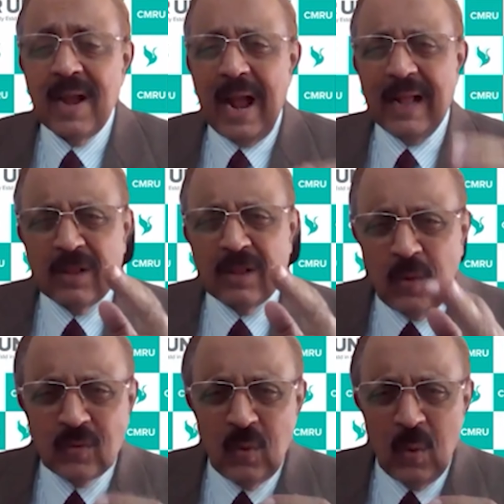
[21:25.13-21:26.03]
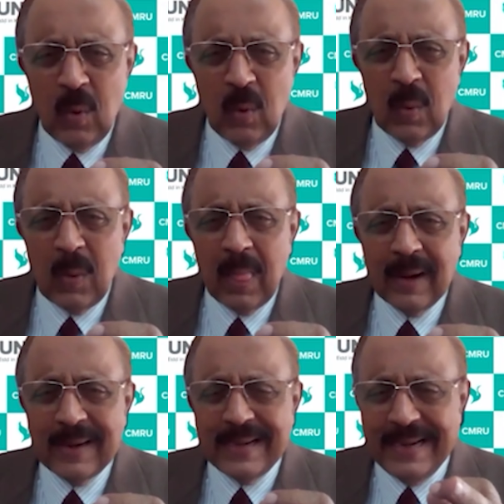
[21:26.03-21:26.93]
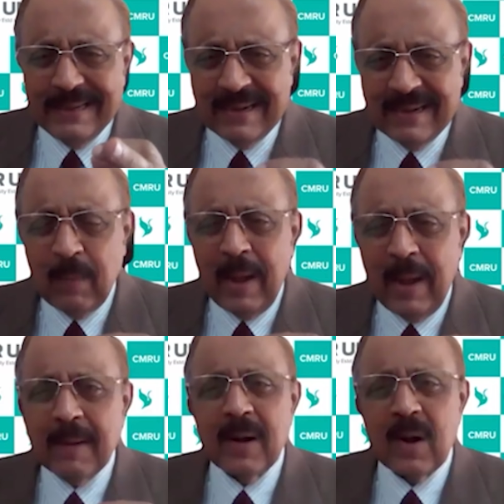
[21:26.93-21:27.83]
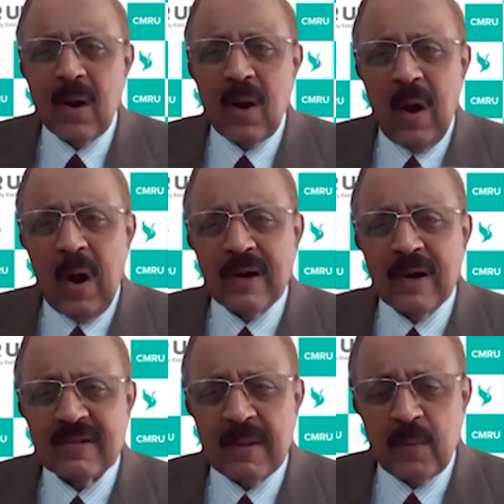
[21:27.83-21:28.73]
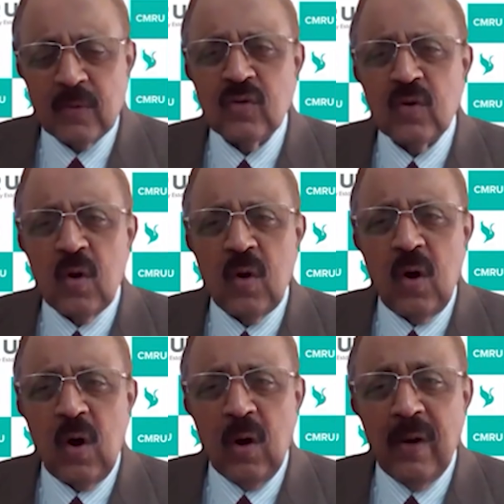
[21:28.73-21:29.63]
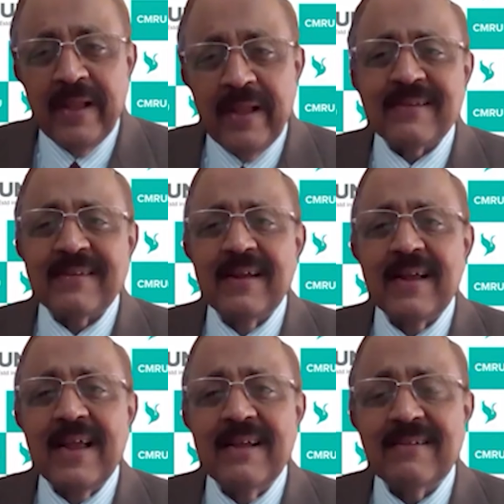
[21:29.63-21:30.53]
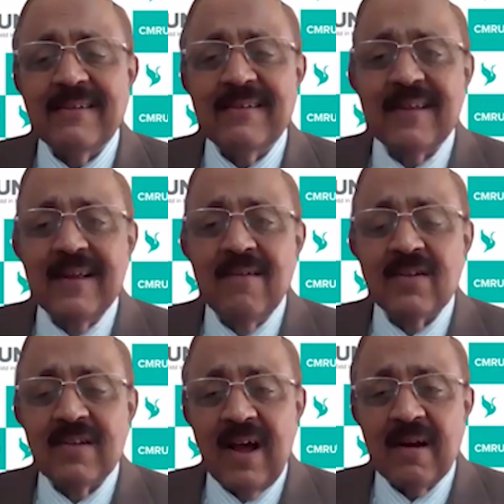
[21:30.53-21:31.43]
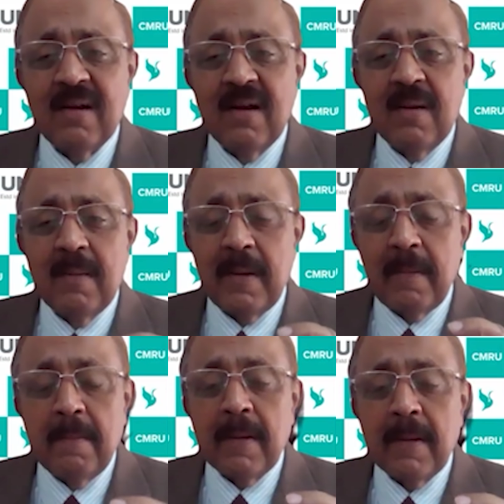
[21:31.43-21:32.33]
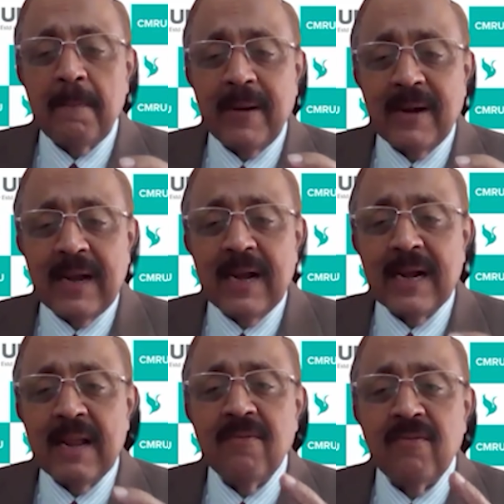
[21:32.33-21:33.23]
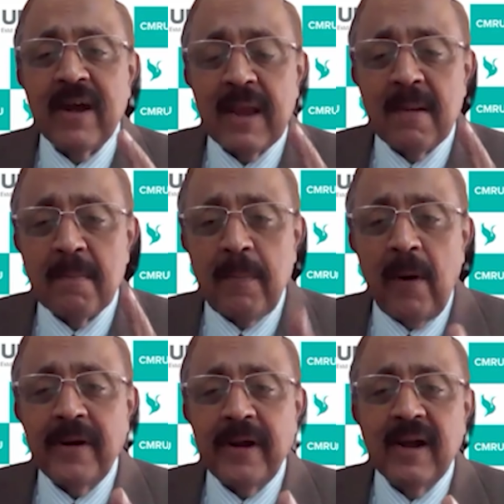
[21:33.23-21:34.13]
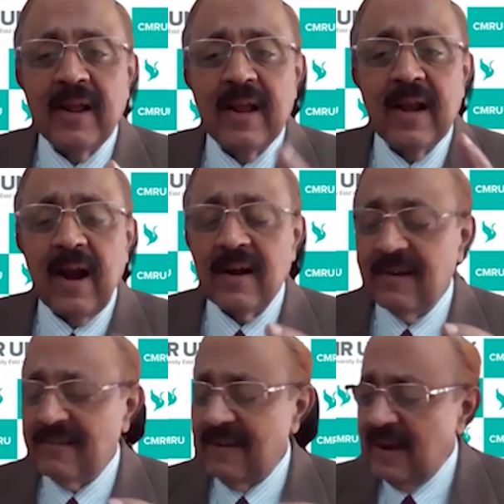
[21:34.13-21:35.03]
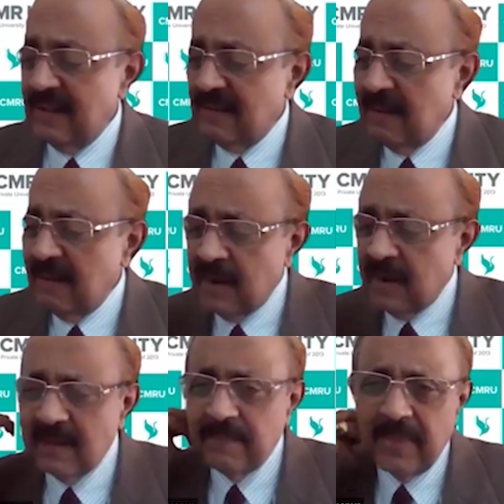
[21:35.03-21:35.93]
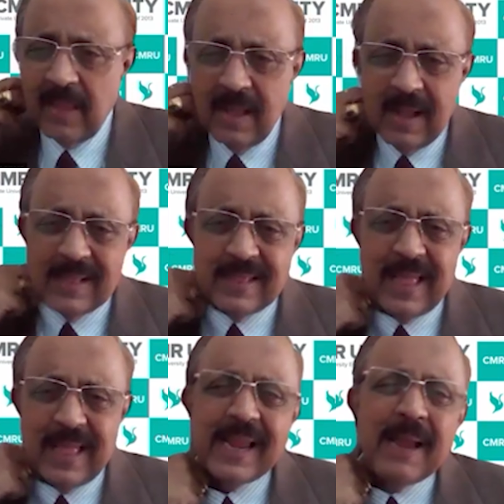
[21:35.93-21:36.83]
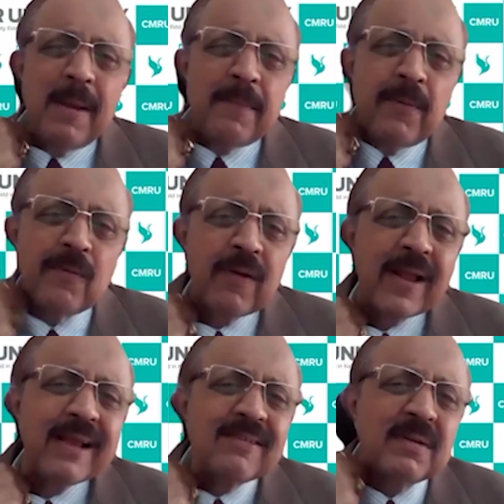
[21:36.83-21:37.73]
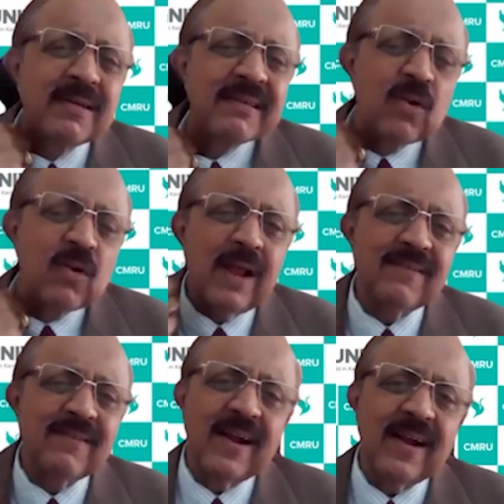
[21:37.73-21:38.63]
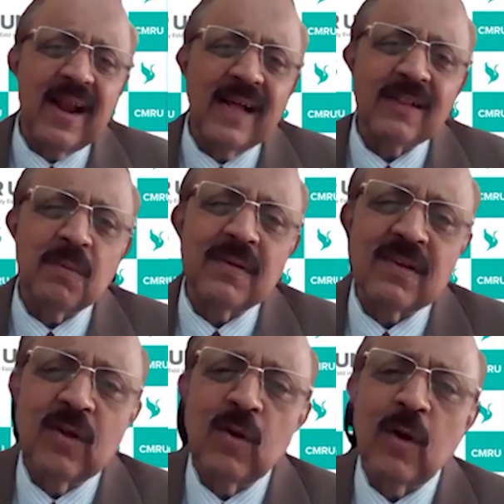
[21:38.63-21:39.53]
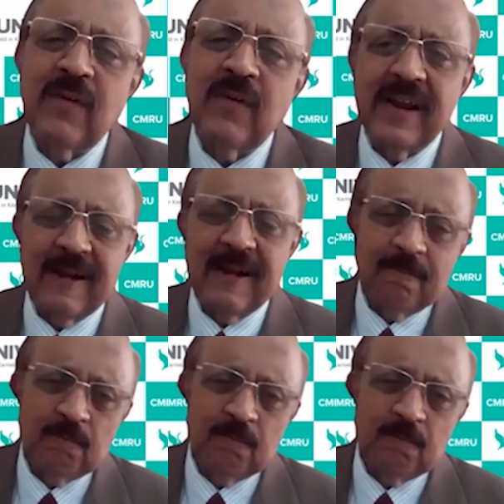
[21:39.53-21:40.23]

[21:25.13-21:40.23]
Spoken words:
And those who teach environmental law are supposed to know all these cases, which are, remember, pertinently very important in understanding the subject. There came a beautiful case which is known as Jagannath versus Union of India.